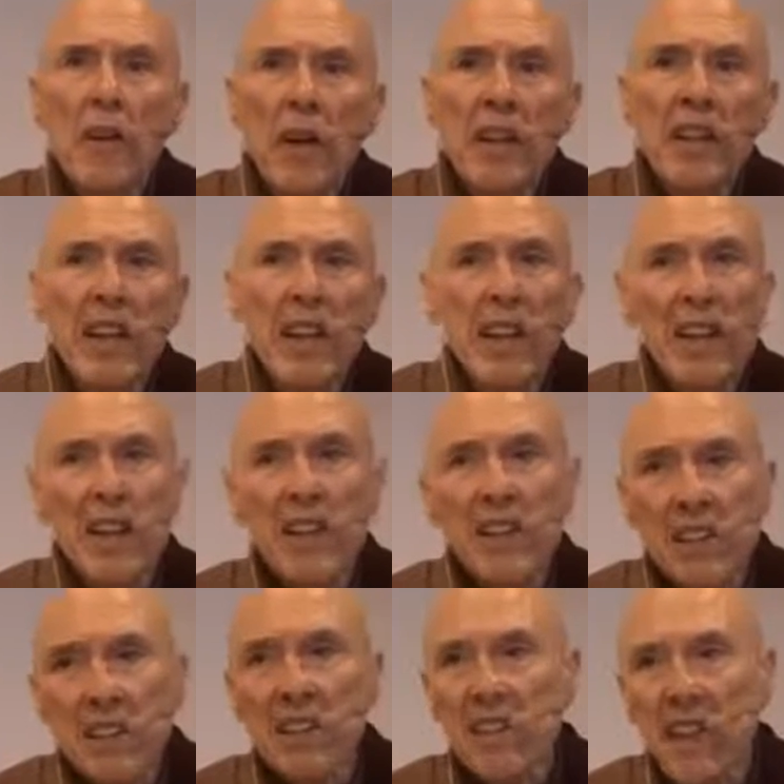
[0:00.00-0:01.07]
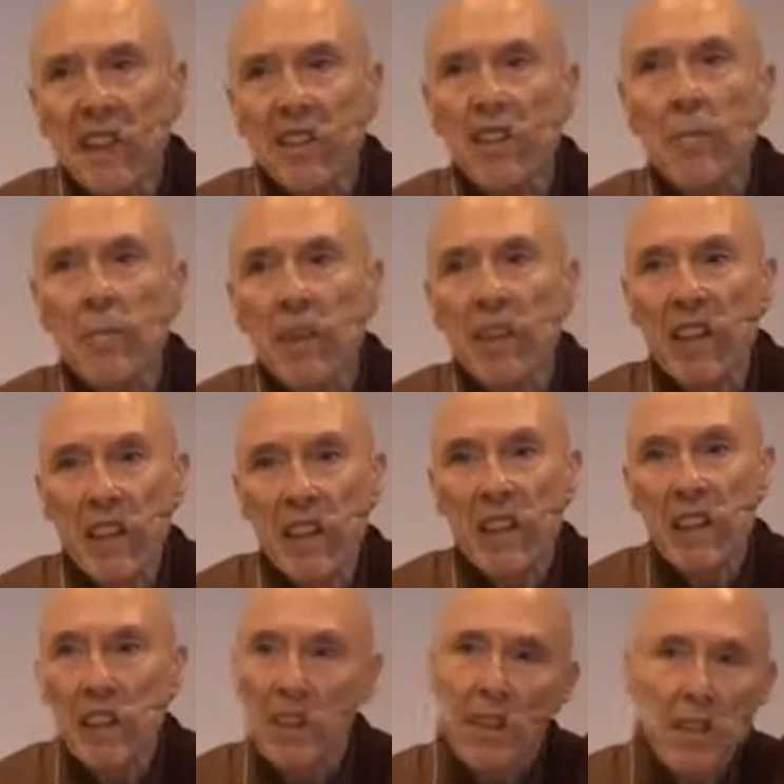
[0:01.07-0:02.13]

I think that could be